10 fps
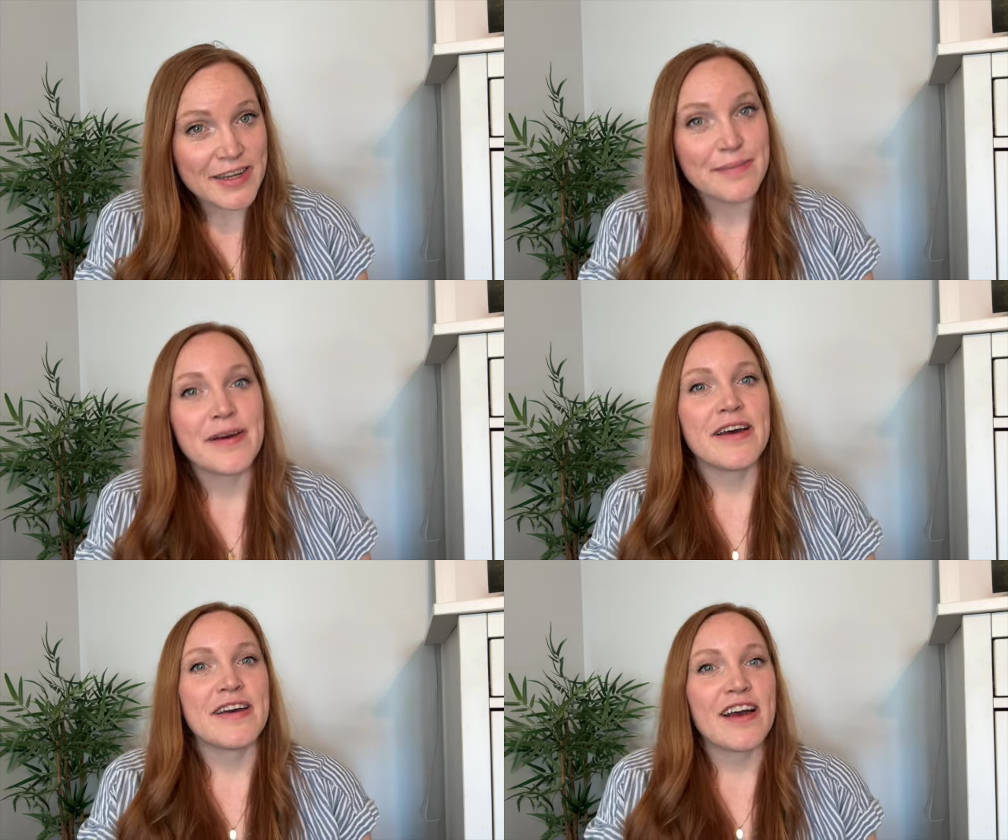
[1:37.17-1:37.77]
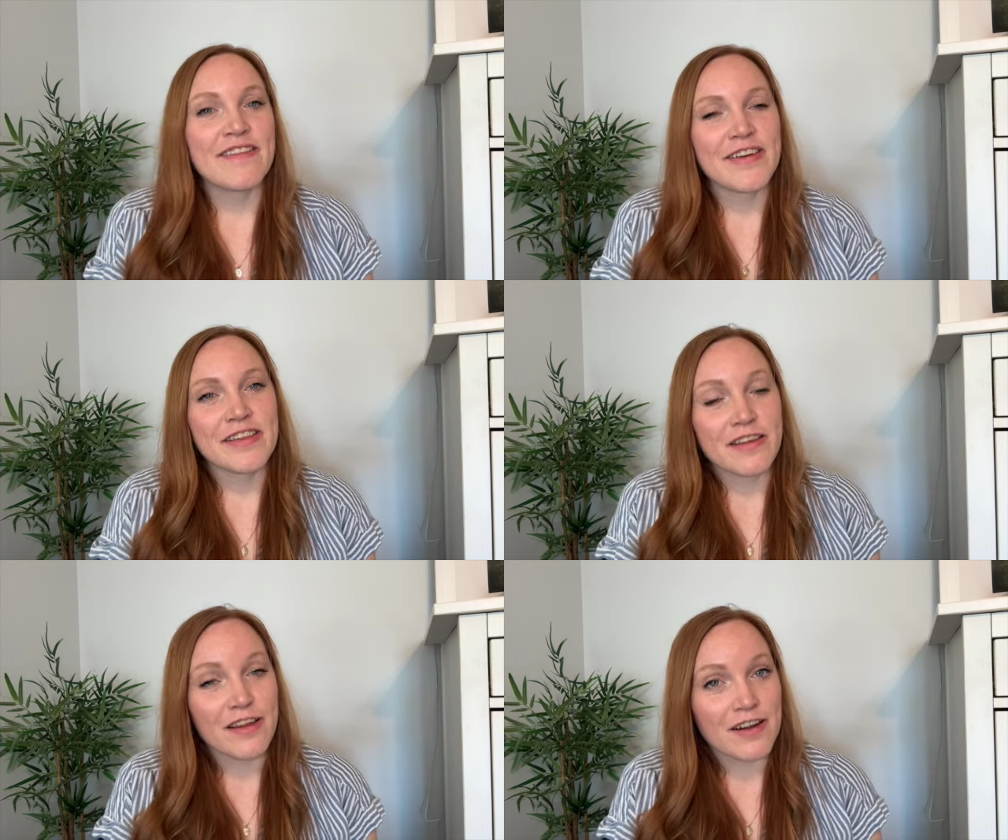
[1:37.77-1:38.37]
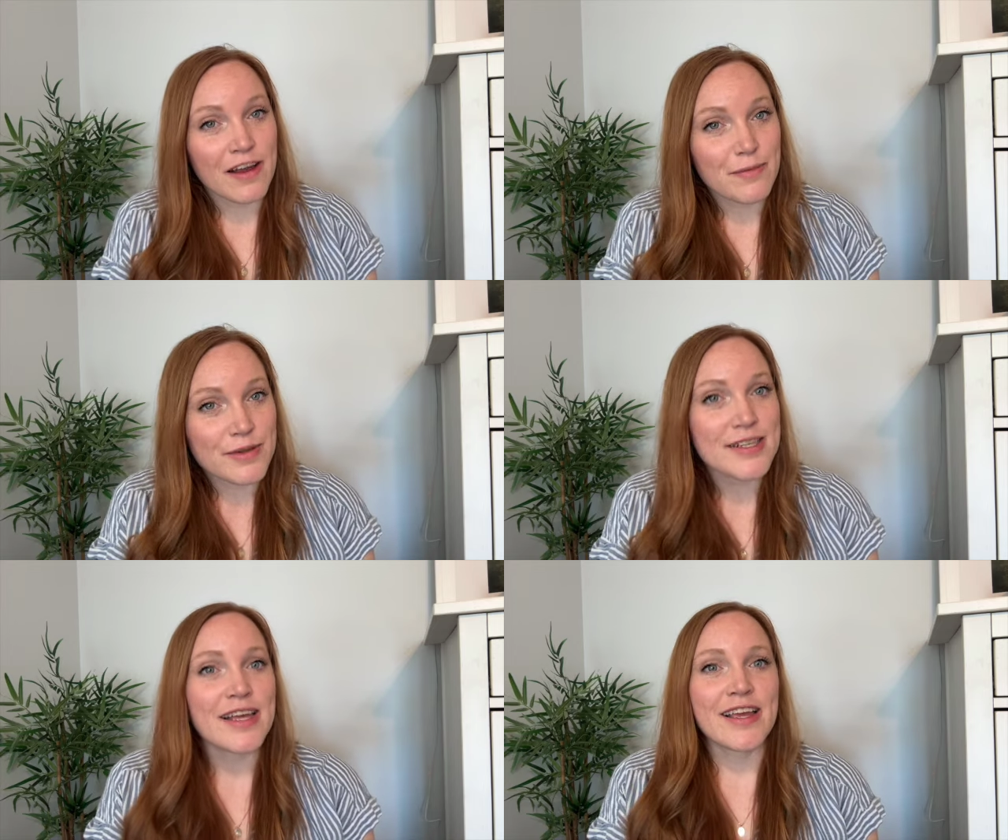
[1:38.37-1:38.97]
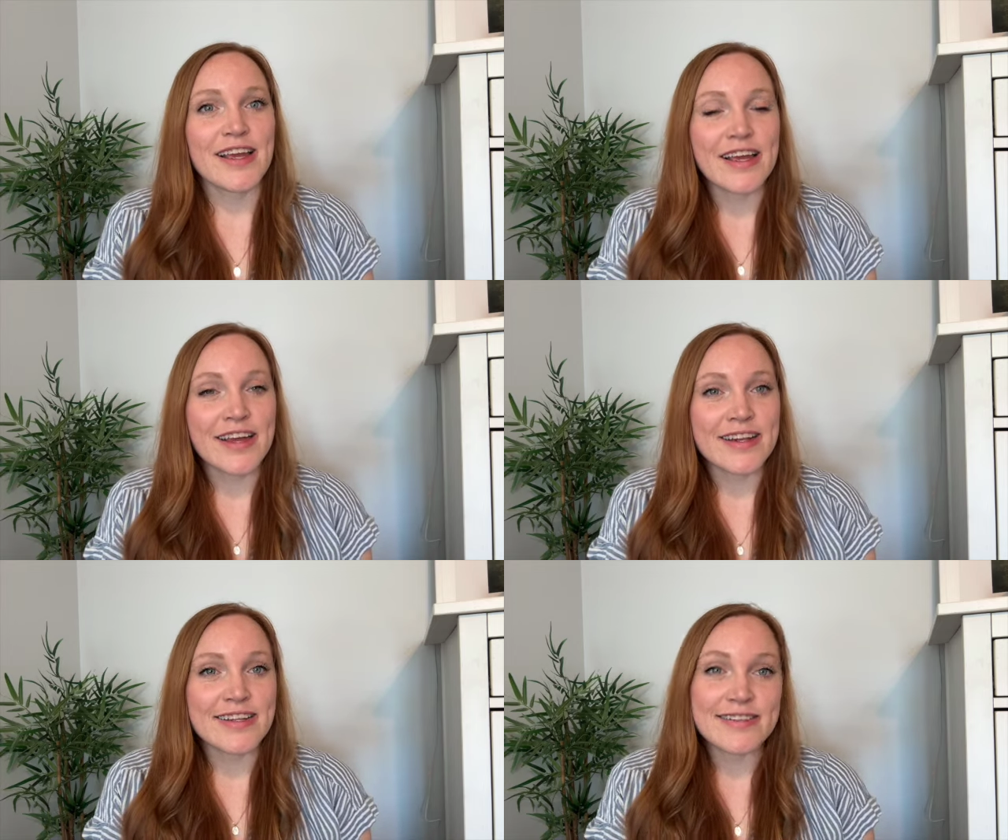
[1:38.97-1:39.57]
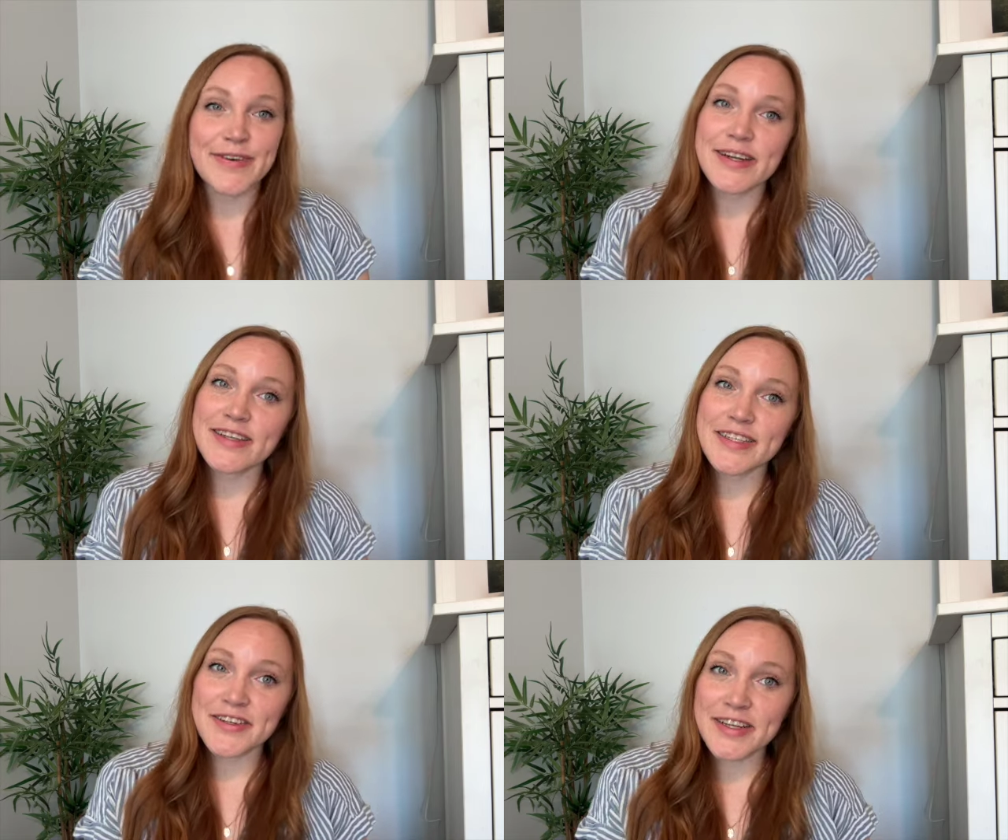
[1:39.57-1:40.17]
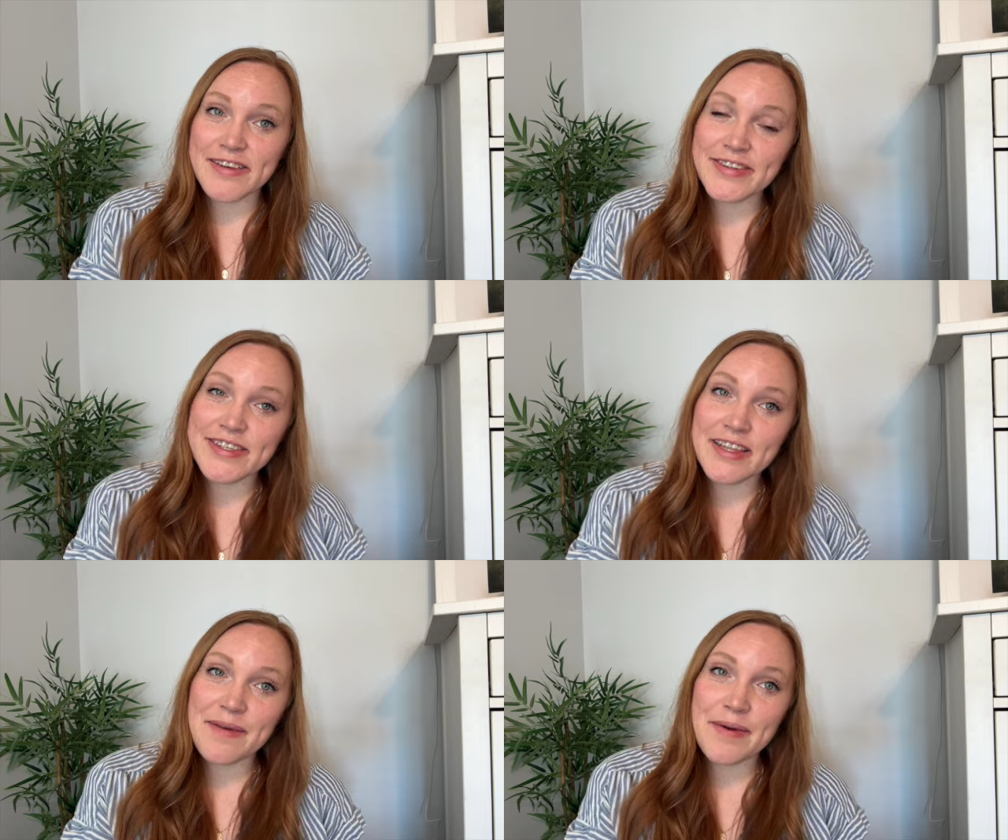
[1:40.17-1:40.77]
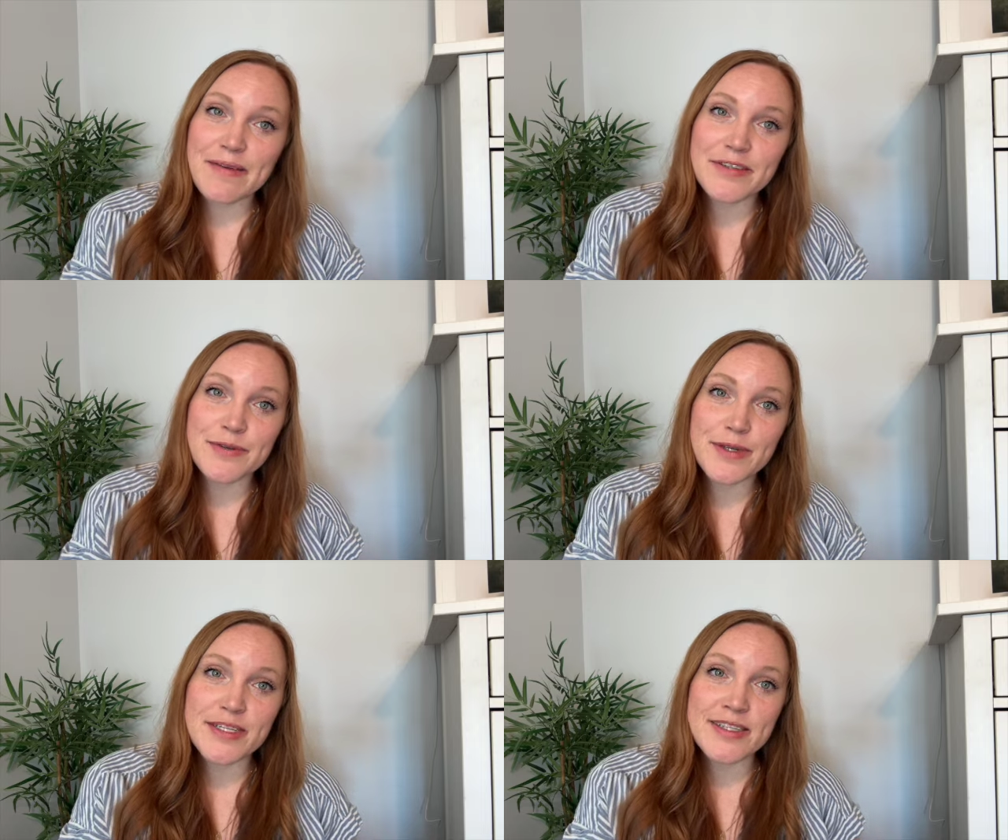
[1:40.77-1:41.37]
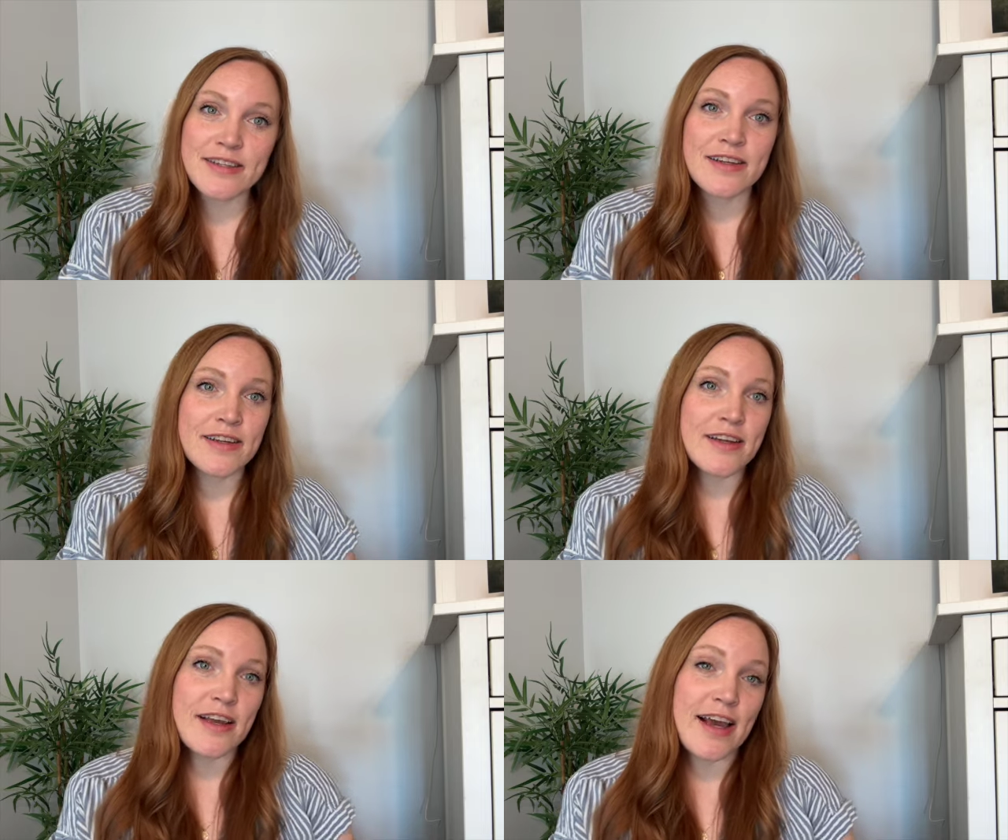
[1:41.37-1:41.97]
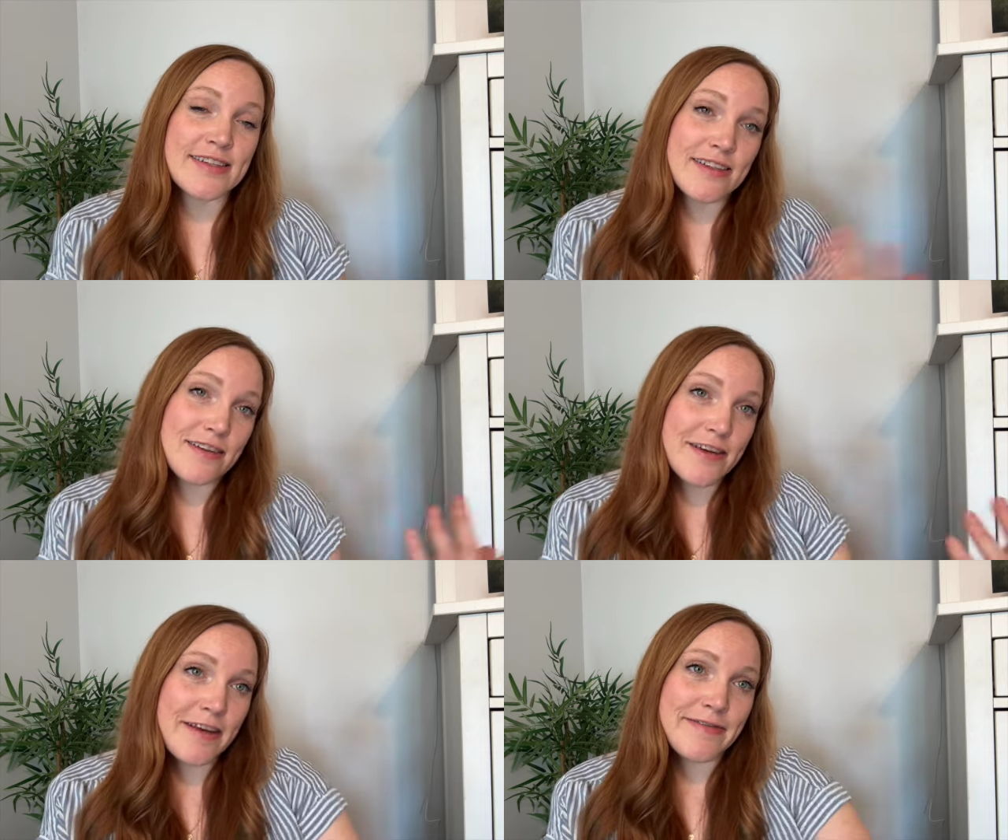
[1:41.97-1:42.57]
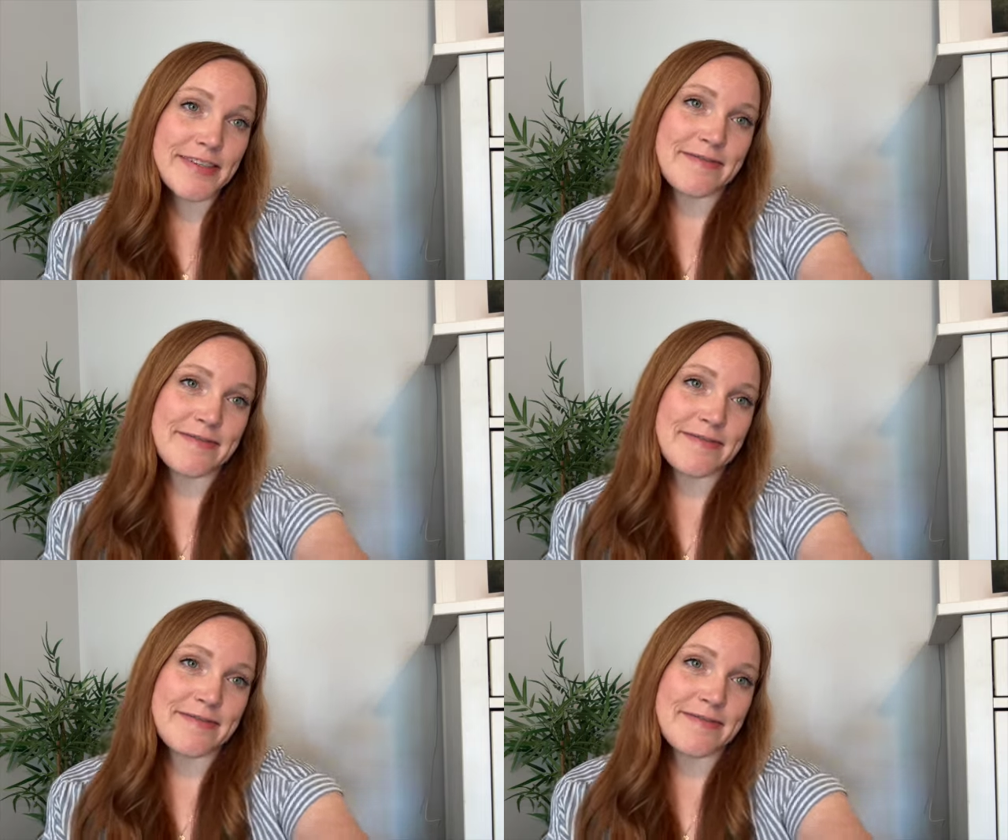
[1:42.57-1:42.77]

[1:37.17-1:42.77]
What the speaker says: but I find that a lot of couples like it, and it's fun because you can give it to them afterwards as a little gift.